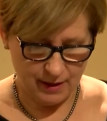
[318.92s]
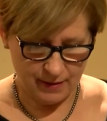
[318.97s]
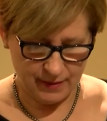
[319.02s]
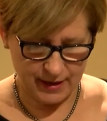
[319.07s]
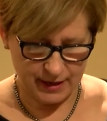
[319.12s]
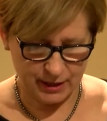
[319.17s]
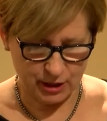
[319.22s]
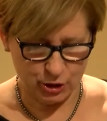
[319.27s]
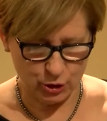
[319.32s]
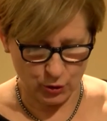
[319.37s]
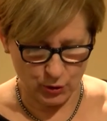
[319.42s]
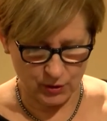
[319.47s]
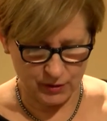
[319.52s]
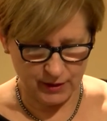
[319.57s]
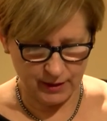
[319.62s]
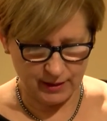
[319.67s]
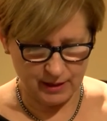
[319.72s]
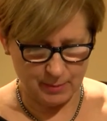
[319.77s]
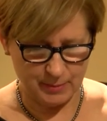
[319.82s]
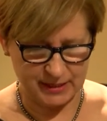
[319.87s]
that
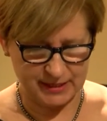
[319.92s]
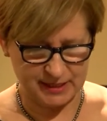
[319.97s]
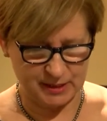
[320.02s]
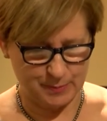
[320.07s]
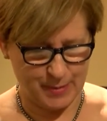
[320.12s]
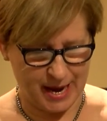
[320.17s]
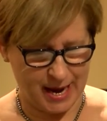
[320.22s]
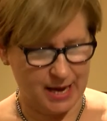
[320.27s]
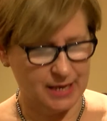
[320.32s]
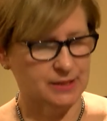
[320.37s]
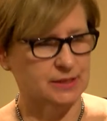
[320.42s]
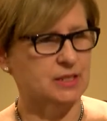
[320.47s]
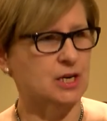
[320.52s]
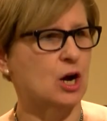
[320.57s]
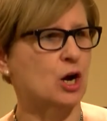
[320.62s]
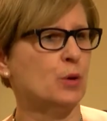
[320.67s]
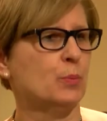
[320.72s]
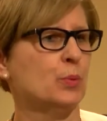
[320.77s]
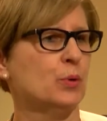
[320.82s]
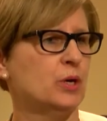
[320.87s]
unearthing them expands
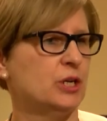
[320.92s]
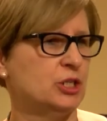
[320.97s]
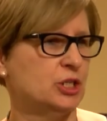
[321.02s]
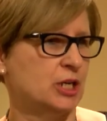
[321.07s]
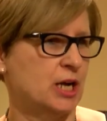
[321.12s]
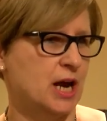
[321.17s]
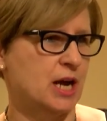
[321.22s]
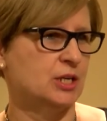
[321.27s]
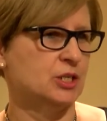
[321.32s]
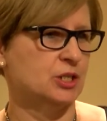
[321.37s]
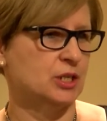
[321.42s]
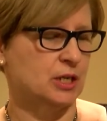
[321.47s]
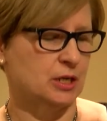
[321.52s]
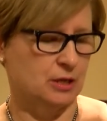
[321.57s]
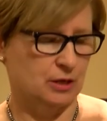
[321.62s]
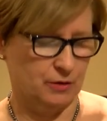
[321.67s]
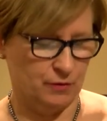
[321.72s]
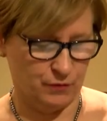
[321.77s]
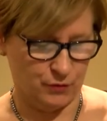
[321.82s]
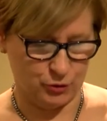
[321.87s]
our
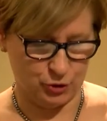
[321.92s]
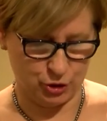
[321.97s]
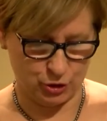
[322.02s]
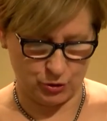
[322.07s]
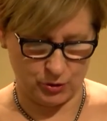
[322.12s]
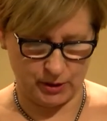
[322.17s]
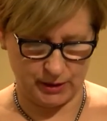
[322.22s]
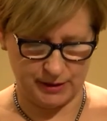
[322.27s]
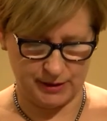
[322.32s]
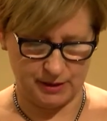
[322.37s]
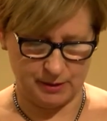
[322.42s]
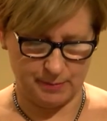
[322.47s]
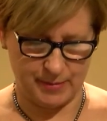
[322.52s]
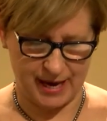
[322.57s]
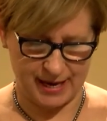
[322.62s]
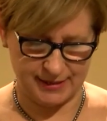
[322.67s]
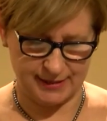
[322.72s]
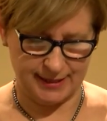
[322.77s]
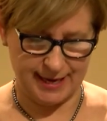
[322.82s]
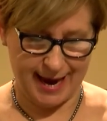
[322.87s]
appreciation for journalism
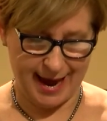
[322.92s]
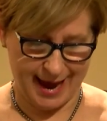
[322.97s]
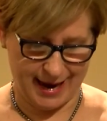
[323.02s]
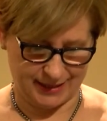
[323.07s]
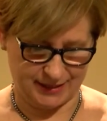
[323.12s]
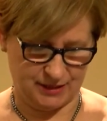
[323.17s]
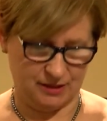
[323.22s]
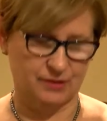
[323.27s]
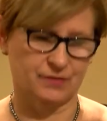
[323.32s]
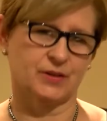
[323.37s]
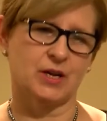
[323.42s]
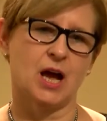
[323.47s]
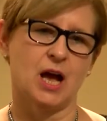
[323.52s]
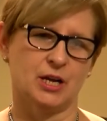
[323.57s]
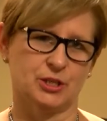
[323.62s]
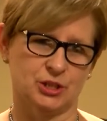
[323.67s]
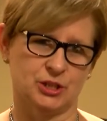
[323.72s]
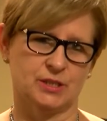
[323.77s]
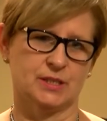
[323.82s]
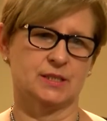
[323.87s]
as an act of
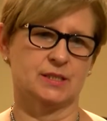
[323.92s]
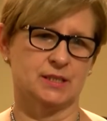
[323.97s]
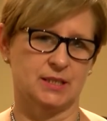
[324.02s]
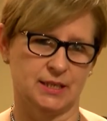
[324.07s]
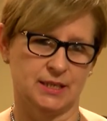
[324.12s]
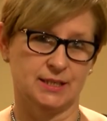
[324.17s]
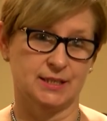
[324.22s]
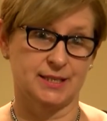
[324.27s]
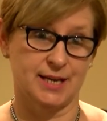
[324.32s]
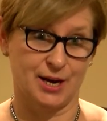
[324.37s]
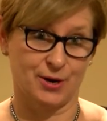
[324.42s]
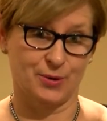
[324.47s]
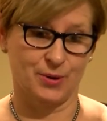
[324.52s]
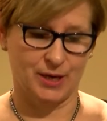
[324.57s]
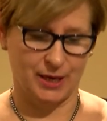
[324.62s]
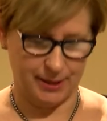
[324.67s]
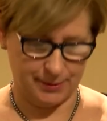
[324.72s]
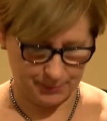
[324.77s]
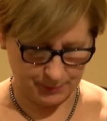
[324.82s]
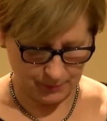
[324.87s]
conscience and
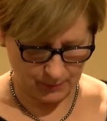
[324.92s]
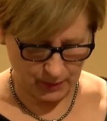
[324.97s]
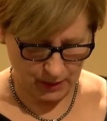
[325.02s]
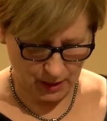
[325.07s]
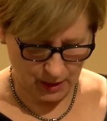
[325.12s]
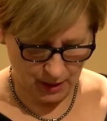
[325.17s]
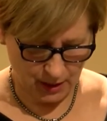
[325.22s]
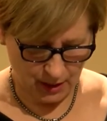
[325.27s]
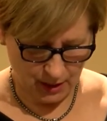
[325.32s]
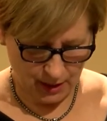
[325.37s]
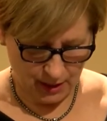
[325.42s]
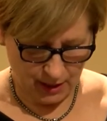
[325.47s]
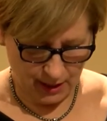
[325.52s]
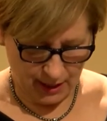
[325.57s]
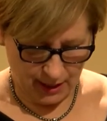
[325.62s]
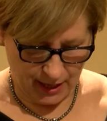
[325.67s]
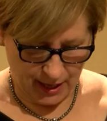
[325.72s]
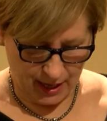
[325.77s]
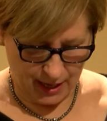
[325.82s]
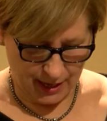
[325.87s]
integrity.
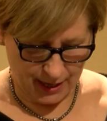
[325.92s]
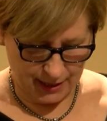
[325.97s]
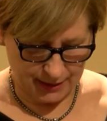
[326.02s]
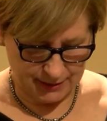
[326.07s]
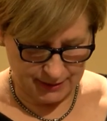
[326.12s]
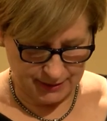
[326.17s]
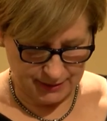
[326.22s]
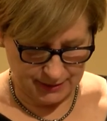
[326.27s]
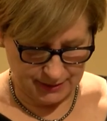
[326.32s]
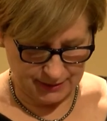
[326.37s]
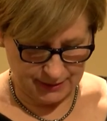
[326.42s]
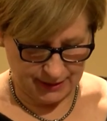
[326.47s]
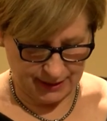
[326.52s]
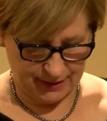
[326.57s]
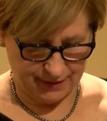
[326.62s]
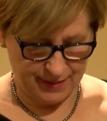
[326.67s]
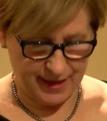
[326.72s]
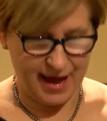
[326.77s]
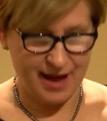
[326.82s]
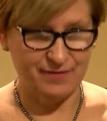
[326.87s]
Uh,
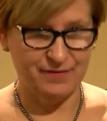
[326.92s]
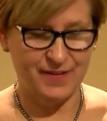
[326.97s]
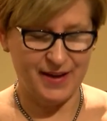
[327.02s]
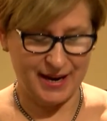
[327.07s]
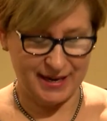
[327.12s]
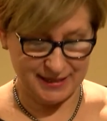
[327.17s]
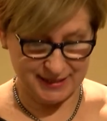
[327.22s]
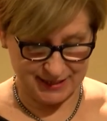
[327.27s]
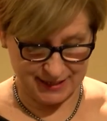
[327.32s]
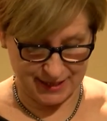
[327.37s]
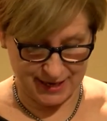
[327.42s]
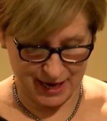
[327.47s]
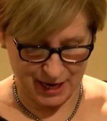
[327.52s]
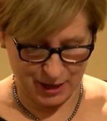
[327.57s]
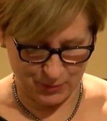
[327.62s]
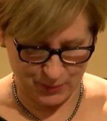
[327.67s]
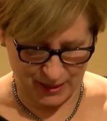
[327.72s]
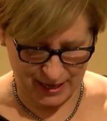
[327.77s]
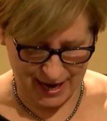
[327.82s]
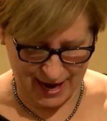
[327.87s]
in that vein,
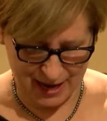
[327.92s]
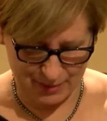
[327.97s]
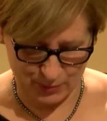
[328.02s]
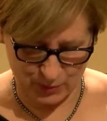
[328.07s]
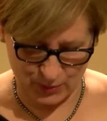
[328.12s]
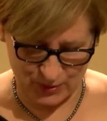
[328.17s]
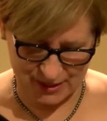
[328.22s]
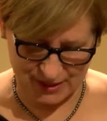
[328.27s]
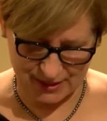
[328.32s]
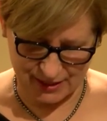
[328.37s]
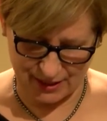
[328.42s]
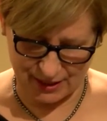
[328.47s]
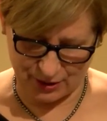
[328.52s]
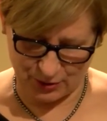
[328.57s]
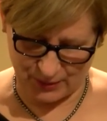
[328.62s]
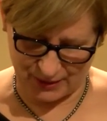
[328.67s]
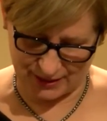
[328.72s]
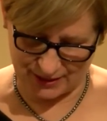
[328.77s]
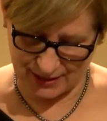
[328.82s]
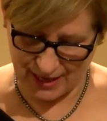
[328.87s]
tonight we add Marisa
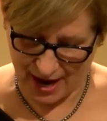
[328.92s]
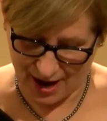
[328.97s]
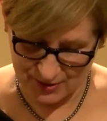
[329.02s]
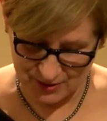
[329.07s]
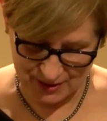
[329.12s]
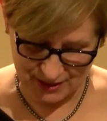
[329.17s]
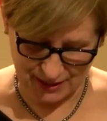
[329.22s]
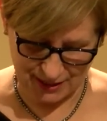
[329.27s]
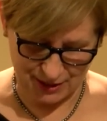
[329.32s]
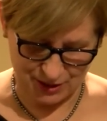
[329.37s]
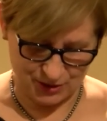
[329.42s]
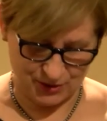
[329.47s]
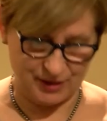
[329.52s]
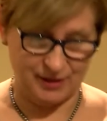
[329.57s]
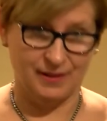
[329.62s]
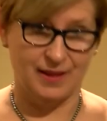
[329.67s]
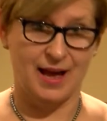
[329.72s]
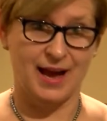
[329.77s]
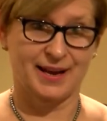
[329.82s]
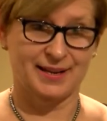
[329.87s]
Kwiatkowski to the
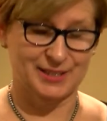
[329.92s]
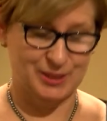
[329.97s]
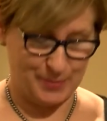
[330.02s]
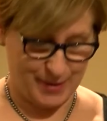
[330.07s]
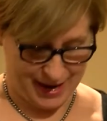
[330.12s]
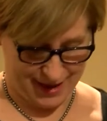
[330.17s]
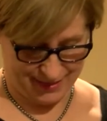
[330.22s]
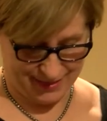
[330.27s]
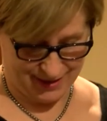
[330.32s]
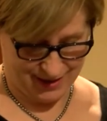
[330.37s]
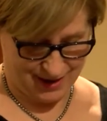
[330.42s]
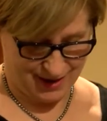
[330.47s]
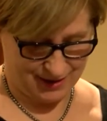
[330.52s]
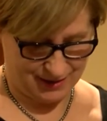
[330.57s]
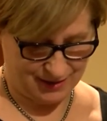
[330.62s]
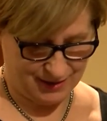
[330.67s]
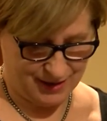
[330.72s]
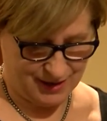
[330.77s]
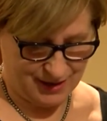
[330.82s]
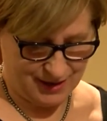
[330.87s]
Lyons Pantheon,